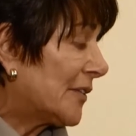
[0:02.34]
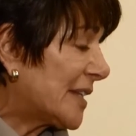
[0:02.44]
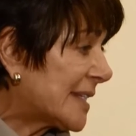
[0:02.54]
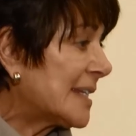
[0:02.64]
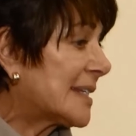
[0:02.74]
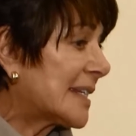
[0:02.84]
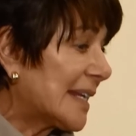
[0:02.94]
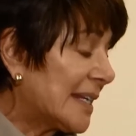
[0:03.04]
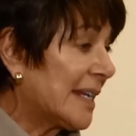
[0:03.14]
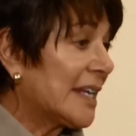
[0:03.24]
This
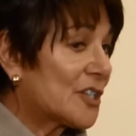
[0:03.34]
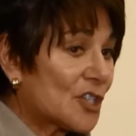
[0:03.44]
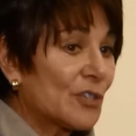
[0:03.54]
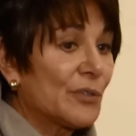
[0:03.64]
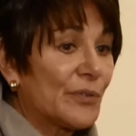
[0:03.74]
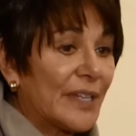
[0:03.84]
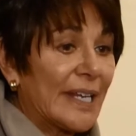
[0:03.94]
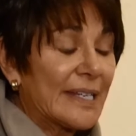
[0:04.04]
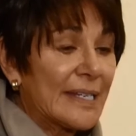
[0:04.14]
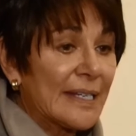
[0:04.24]
is an issue
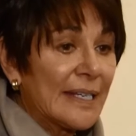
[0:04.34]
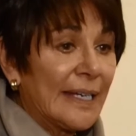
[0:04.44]
that